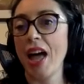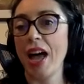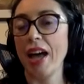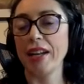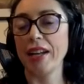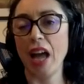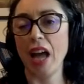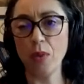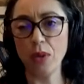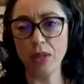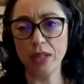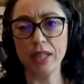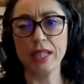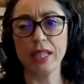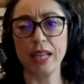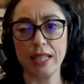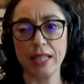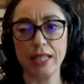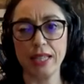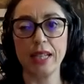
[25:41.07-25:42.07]
and I will
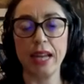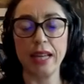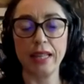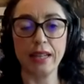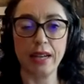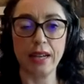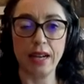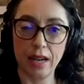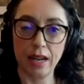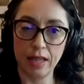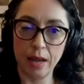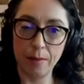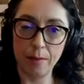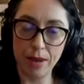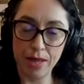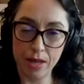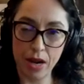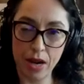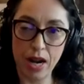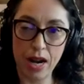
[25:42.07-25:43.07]
discuss later another,
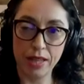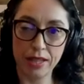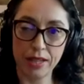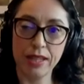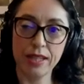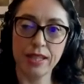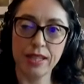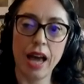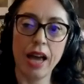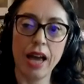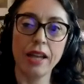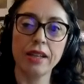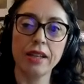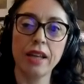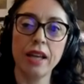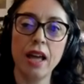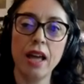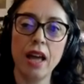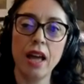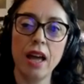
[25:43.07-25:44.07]
about another
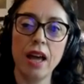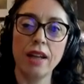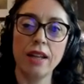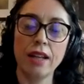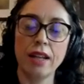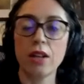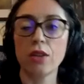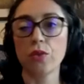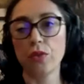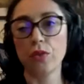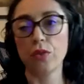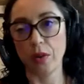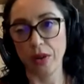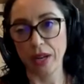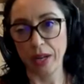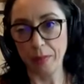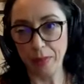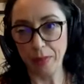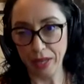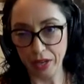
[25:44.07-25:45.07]
site uh, dated to the
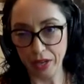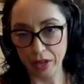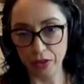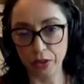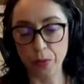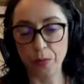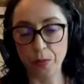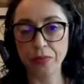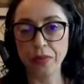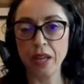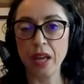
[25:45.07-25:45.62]
Greek period.